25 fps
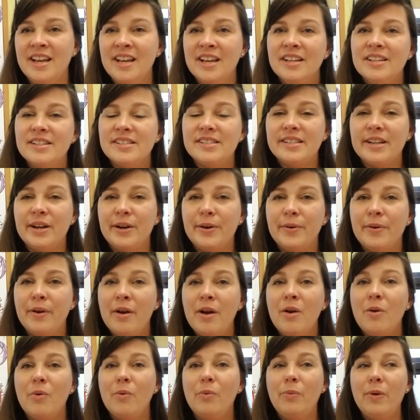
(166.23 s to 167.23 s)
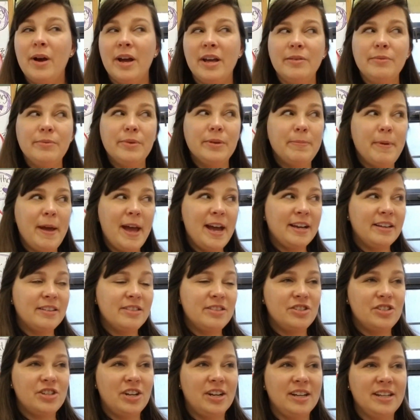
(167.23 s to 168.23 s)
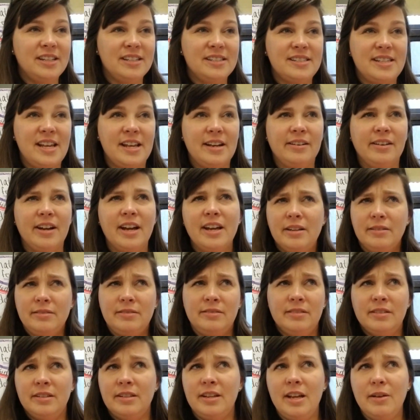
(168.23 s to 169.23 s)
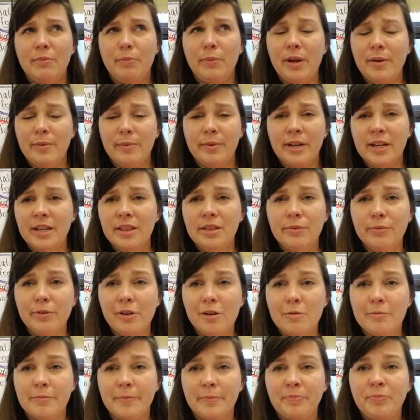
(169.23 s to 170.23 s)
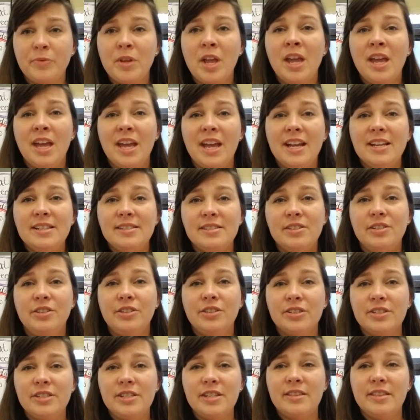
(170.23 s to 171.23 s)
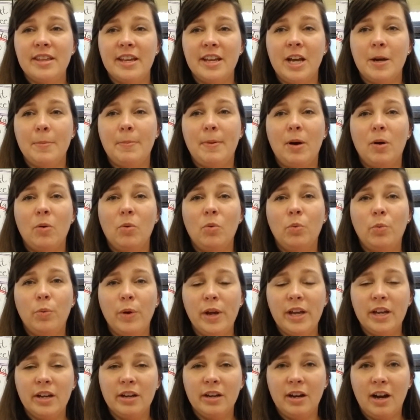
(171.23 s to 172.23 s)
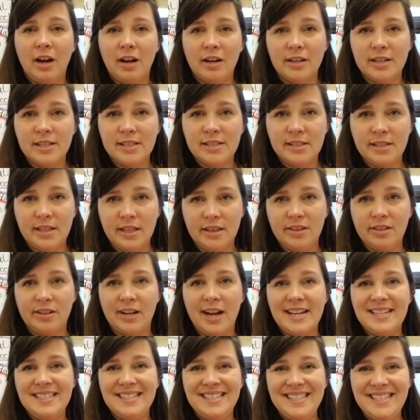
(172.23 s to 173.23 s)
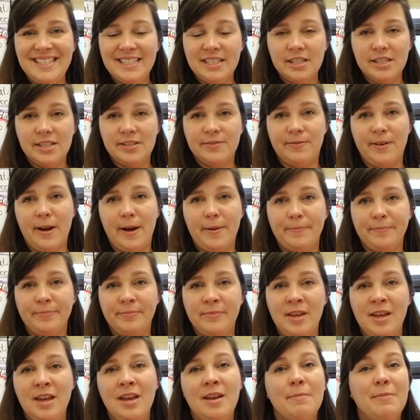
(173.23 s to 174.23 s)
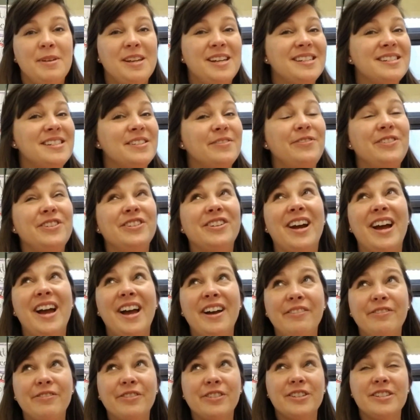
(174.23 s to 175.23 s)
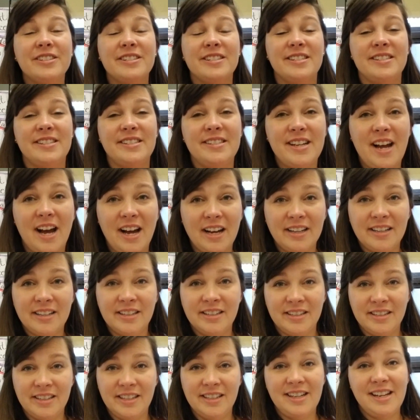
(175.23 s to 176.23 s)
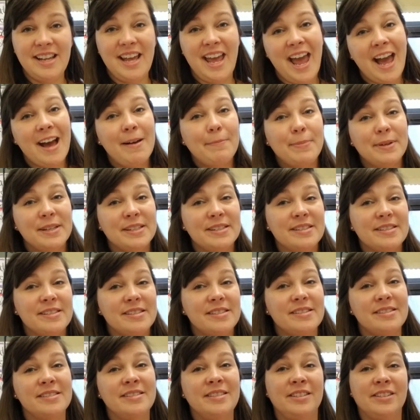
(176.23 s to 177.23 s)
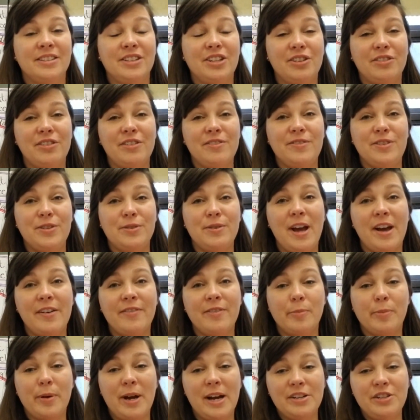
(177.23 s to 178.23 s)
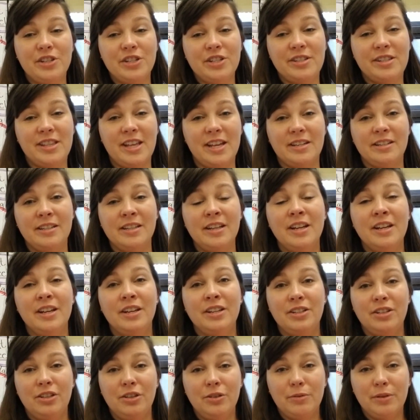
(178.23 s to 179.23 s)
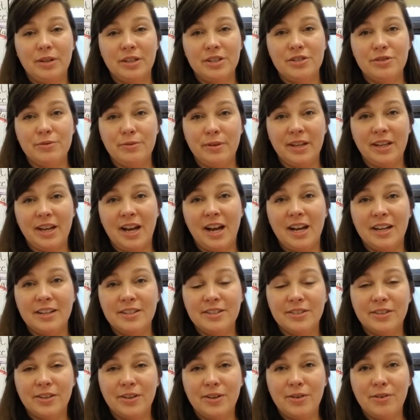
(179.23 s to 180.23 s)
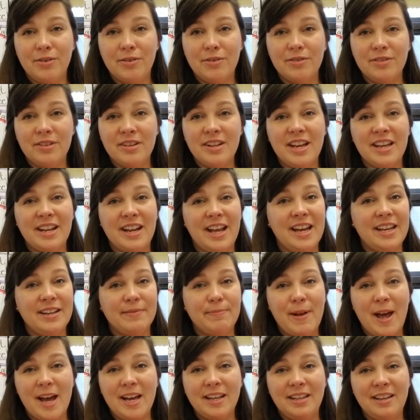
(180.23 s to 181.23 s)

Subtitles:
So when we're back at the Drawing Center and when we're in the room, it's good to think about where artists get their ideas from. Because if you're ever stuck, and it happens, if you have a project that you are doing on your own and I'm not